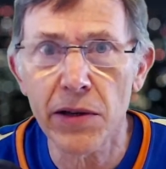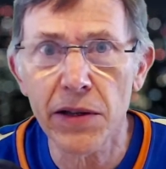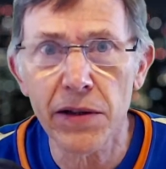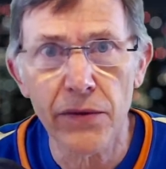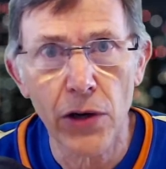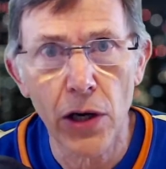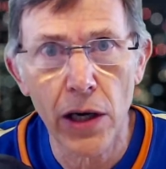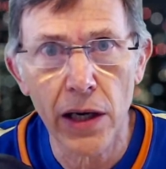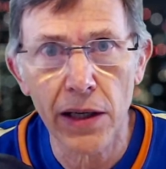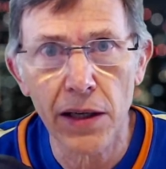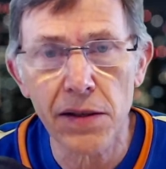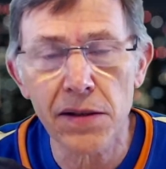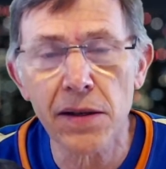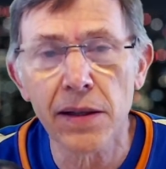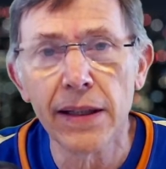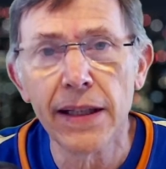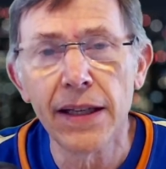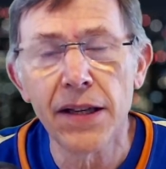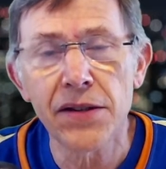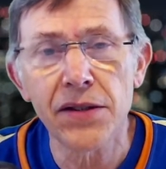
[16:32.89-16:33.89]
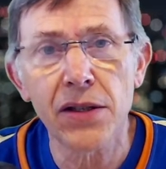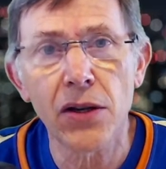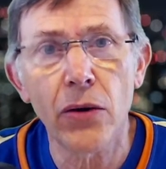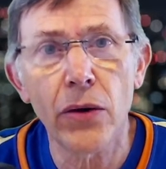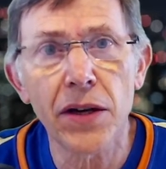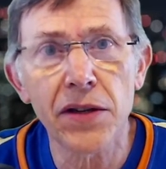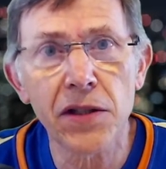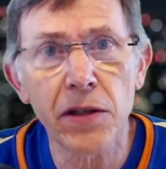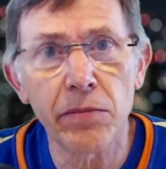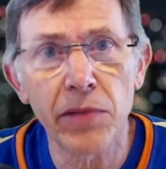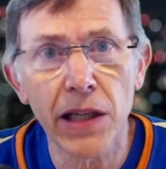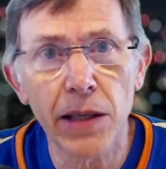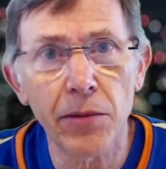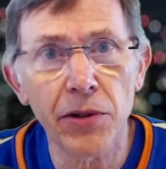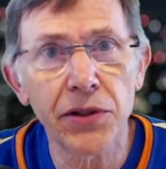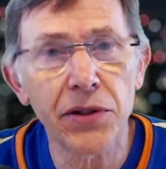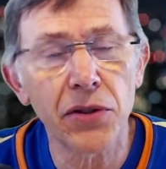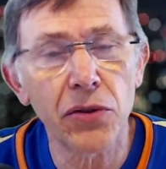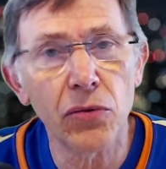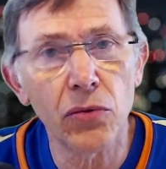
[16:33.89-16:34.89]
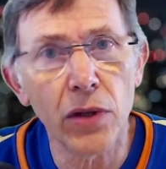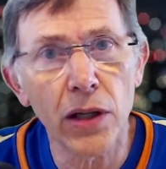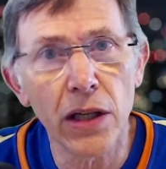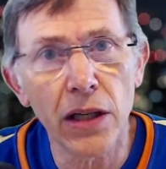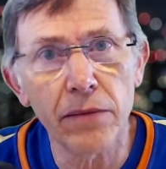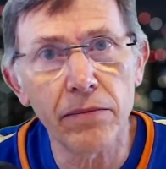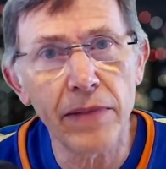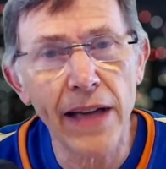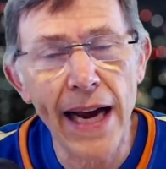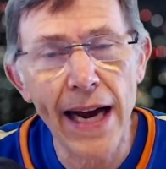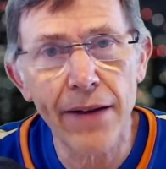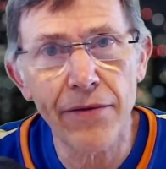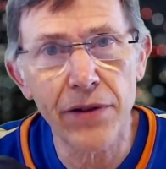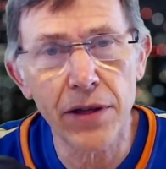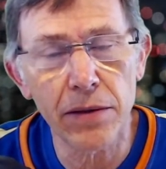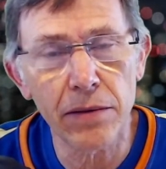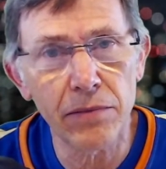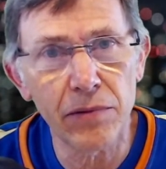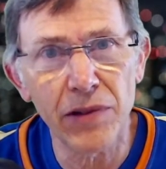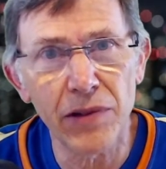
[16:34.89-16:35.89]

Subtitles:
of August, so as to be able to have the